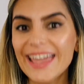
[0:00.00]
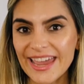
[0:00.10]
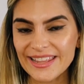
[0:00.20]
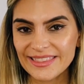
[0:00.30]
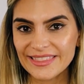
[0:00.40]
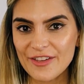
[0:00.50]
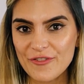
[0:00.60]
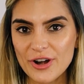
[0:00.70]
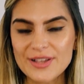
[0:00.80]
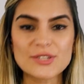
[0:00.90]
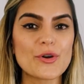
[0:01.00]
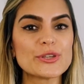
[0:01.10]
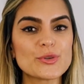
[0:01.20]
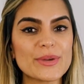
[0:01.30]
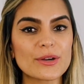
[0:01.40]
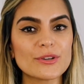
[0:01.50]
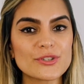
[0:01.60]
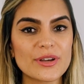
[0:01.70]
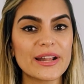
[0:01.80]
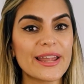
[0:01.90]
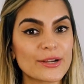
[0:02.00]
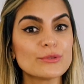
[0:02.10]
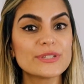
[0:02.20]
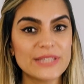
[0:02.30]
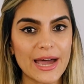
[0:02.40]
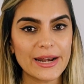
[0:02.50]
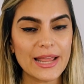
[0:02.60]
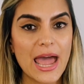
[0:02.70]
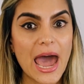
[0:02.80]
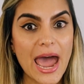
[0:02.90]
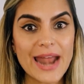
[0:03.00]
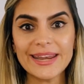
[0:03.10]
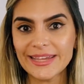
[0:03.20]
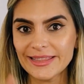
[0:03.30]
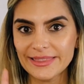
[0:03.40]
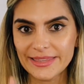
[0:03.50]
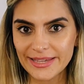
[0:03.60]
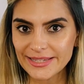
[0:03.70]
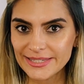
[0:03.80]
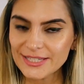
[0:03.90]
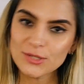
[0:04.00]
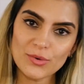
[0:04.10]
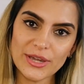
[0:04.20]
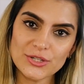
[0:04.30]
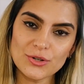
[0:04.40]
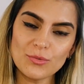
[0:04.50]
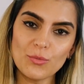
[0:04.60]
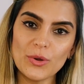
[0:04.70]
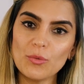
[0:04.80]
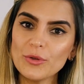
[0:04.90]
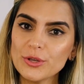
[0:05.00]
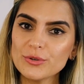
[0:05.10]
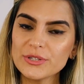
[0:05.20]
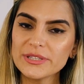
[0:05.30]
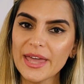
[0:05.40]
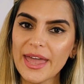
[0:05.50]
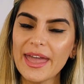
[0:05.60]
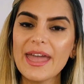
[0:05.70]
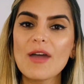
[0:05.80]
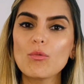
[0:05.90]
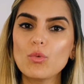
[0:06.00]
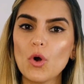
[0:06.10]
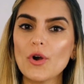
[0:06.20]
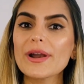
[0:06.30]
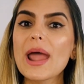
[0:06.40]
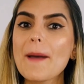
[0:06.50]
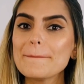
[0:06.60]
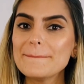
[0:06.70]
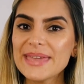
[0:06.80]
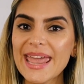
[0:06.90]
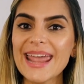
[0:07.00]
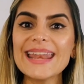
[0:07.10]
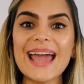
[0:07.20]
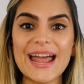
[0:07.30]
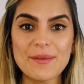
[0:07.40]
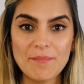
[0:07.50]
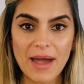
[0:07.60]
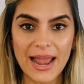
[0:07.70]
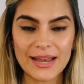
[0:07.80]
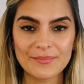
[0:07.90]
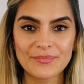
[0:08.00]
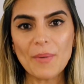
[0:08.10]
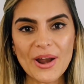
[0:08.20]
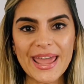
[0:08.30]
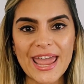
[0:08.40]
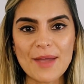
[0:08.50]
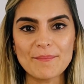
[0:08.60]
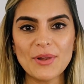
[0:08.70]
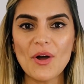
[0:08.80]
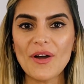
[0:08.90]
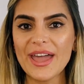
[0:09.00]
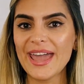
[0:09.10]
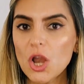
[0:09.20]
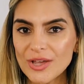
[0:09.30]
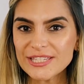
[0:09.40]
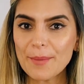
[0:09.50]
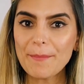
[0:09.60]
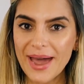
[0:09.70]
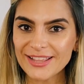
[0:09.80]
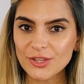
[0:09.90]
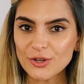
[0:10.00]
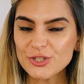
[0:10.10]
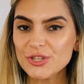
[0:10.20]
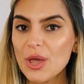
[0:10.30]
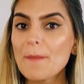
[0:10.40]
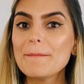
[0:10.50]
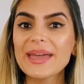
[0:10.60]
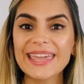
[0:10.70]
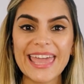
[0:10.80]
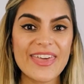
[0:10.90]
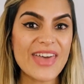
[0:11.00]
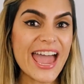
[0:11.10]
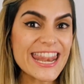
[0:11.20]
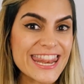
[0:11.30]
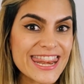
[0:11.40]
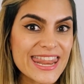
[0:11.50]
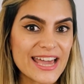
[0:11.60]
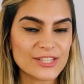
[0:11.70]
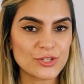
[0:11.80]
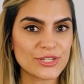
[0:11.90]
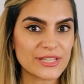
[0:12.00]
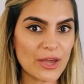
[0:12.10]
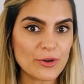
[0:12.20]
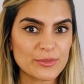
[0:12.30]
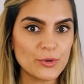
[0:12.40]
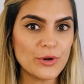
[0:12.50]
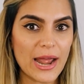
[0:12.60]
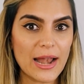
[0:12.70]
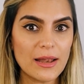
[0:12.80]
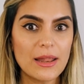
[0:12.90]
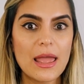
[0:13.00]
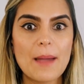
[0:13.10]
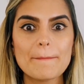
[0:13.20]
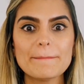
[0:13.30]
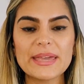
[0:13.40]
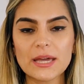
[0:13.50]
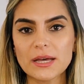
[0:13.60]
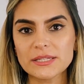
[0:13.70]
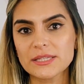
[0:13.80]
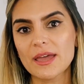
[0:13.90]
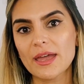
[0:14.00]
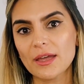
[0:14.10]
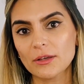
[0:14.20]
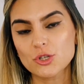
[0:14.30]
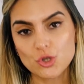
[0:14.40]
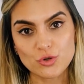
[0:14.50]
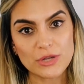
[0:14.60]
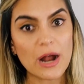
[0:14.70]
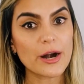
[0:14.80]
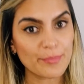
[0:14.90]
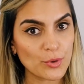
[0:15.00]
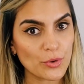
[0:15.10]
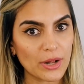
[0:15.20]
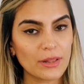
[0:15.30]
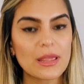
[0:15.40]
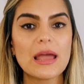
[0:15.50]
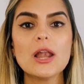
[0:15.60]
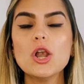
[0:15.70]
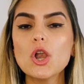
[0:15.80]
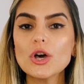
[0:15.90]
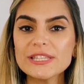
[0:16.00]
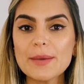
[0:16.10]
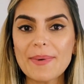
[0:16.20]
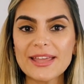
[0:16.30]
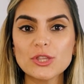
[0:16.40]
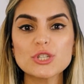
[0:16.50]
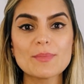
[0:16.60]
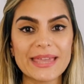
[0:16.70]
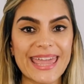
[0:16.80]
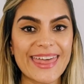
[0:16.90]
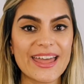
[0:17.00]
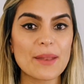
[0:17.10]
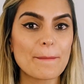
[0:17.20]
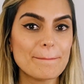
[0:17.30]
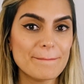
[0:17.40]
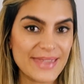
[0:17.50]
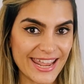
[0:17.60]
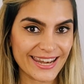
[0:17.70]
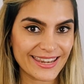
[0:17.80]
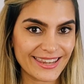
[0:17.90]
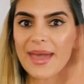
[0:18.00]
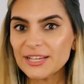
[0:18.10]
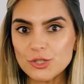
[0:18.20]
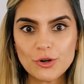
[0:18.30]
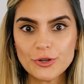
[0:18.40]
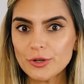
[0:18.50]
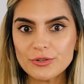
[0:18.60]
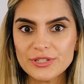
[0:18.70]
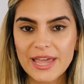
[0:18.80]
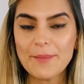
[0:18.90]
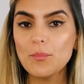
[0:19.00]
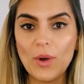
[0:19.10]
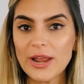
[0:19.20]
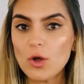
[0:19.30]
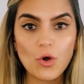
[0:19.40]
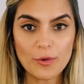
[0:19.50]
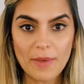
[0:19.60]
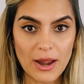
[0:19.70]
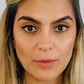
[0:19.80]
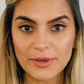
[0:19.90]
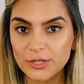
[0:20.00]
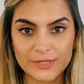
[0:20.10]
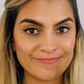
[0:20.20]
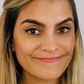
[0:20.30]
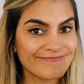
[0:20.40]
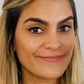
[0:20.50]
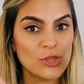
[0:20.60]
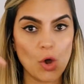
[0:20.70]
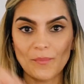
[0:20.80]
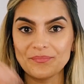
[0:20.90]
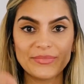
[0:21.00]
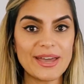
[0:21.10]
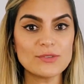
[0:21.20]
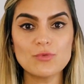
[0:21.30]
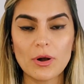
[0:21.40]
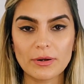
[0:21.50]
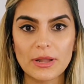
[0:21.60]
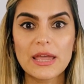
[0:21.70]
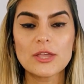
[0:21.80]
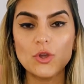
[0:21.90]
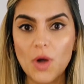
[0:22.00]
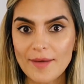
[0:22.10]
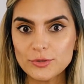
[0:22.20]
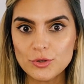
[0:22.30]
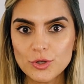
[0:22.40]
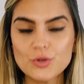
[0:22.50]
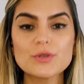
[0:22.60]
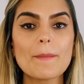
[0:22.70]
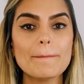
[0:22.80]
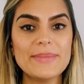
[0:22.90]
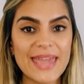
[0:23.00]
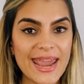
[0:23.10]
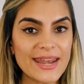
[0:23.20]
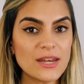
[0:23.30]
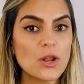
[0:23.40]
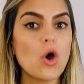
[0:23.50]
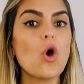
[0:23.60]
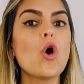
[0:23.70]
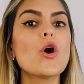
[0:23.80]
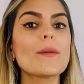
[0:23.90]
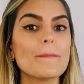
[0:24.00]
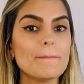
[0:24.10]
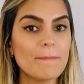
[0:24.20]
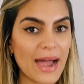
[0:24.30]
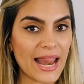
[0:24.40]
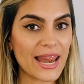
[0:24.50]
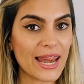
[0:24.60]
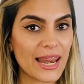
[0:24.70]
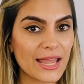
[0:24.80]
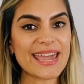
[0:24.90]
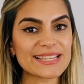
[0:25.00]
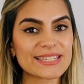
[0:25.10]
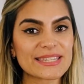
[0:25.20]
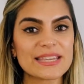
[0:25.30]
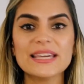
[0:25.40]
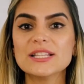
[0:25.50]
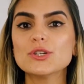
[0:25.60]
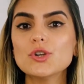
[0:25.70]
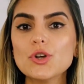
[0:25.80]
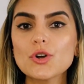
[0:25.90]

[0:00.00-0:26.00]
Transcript: Again, the verb is going to be conjugated like gustar, and in this situation, we will use the word bien and mal. Por ejemplo, los zapatos me quedan, as you see now it's plural because the shoes are plural. Los zapatos me quedan bien. Make sure you don't say bueno or malo because no, that's wrong. You have to use bien or mal. 6. To